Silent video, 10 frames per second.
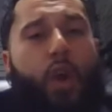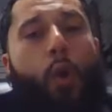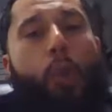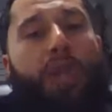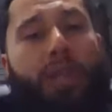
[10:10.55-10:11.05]

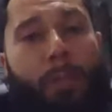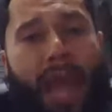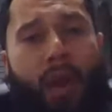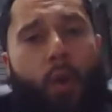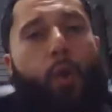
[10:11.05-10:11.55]
or win the
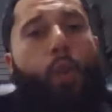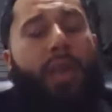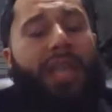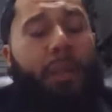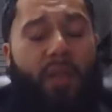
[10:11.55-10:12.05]
battle or
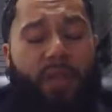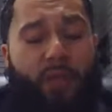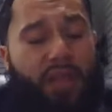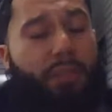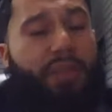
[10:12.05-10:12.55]
win that
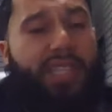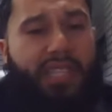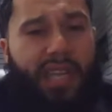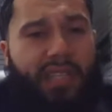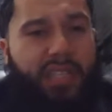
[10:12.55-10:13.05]
motherfucking
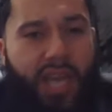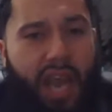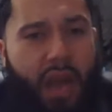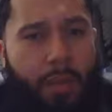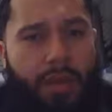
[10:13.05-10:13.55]
position at the
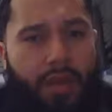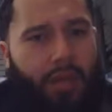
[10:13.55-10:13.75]
job,